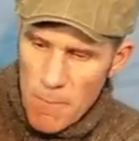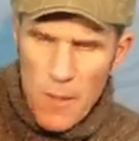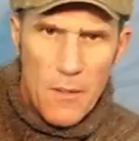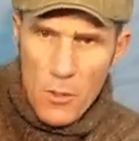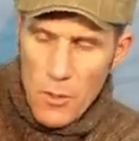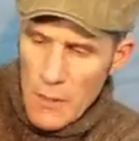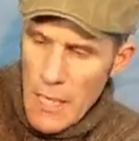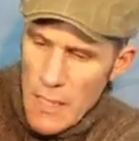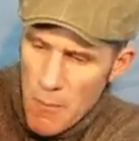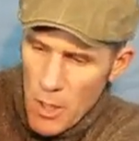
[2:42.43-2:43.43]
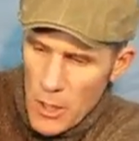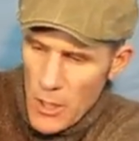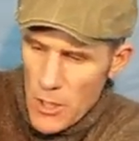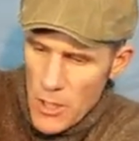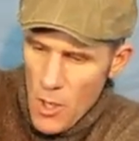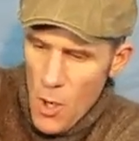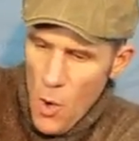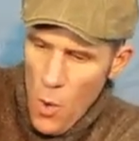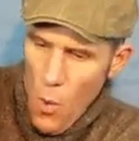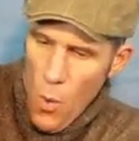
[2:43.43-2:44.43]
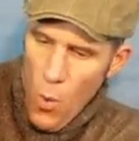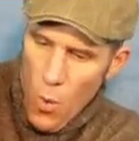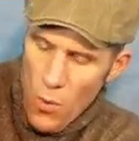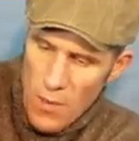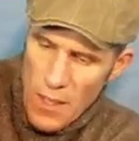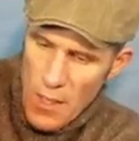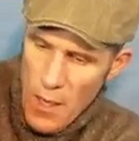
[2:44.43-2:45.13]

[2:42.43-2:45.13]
I think they're called the Eddie markers, or the,